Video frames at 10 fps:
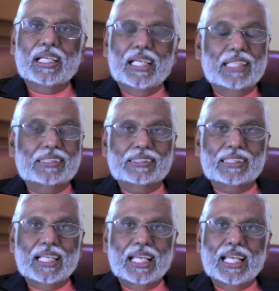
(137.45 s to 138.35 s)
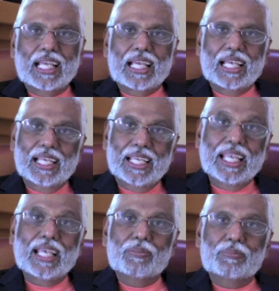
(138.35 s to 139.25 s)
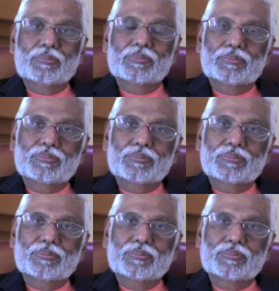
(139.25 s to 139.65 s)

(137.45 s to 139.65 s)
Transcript: yes, I am